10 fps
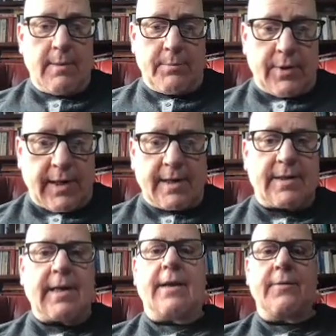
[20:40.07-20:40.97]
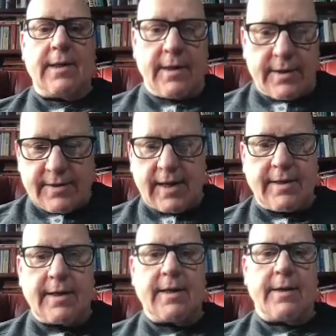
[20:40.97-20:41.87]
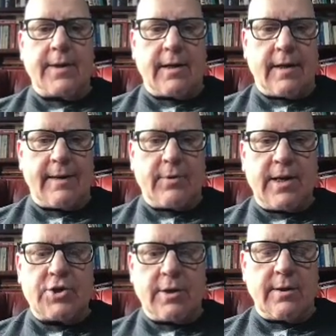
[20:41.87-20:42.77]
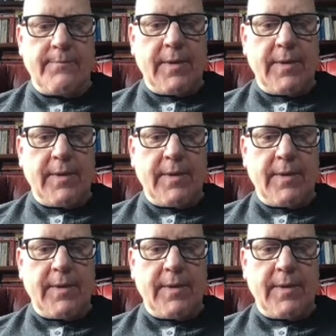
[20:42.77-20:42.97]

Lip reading: putting it together and going to send it in on the collaboration.